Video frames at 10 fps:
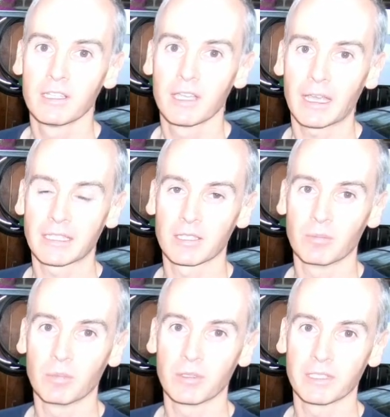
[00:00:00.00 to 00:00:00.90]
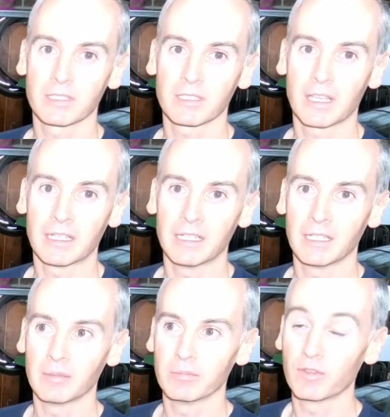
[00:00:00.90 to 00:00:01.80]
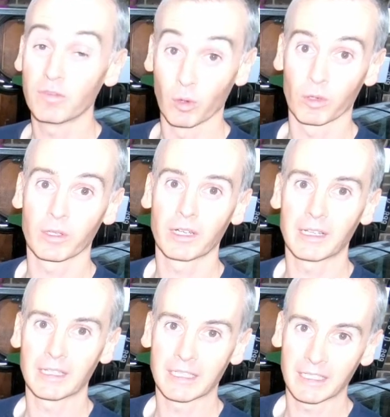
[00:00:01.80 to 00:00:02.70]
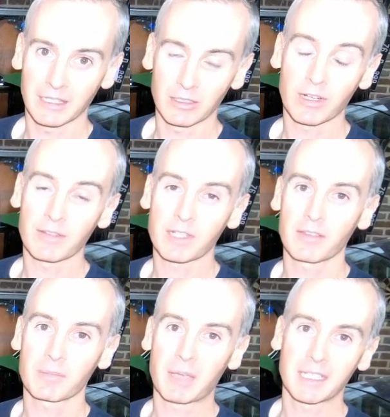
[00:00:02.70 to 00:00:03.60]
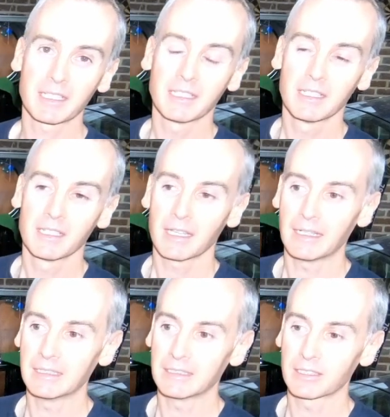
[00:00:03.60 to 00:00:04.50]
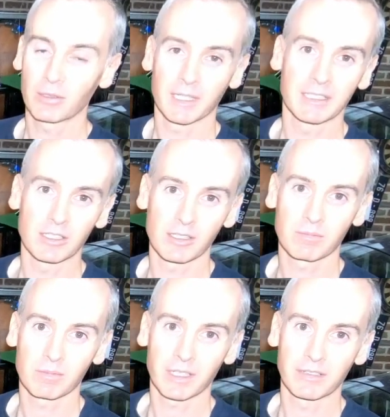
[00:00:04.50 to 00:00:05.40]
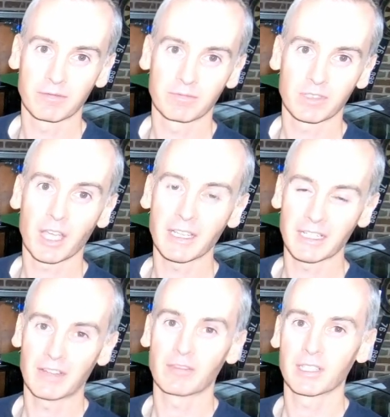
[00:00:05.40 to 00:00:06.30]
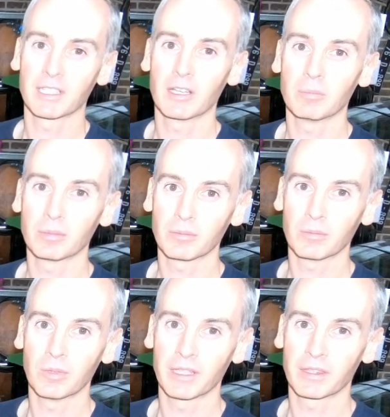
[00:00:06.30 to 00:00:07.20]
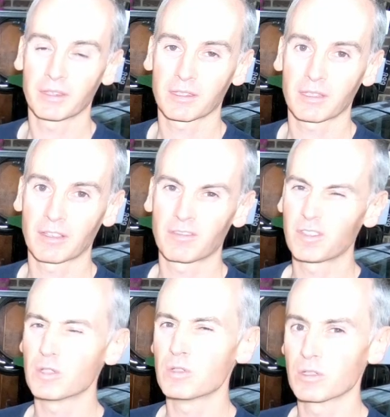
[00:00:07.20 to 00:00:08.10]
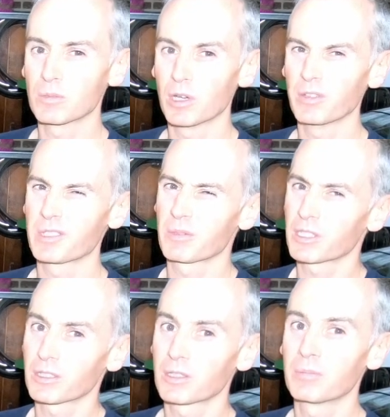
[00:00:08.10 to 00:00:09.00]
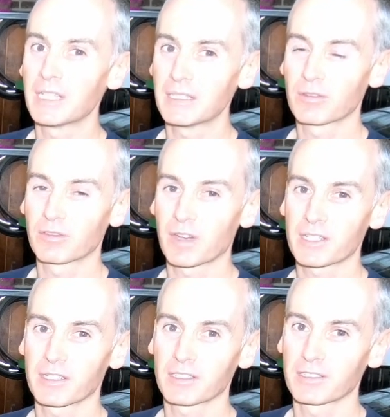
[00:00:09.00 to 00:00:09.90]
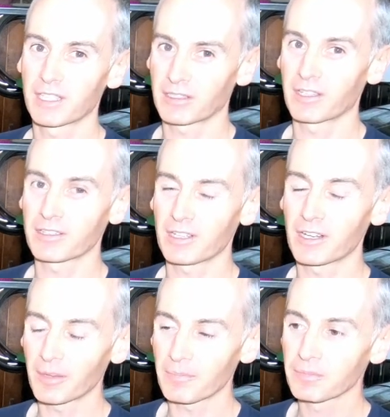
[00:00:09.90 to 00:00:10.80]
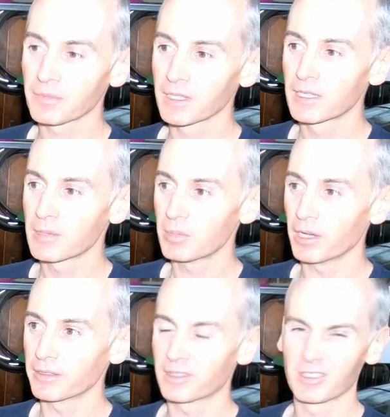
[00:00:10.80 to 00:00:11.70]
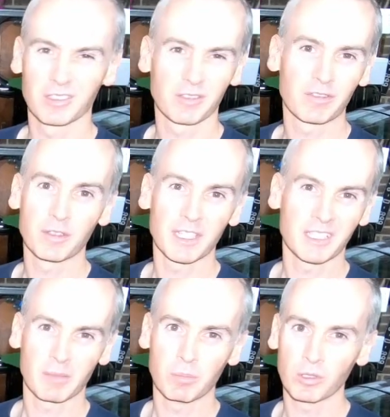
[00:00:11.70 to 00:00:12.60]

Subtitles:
at some point before I get the drive shafts back, so I can just kind of tighten everything up with a few new components. I'm not going to completely refresh it because that would cost a lot, but there are a few things like ball